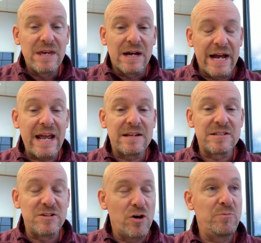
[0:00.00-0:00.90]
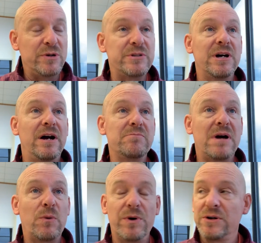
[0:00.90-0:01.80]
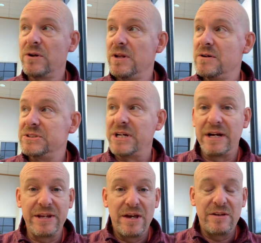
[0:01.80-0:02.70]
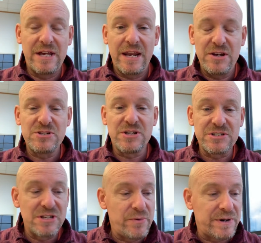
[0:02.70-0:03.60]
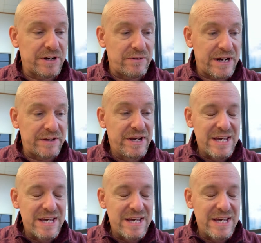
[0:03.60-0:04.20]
I had snow boots on, my winter clothes on, 10 inches of snow on the ground.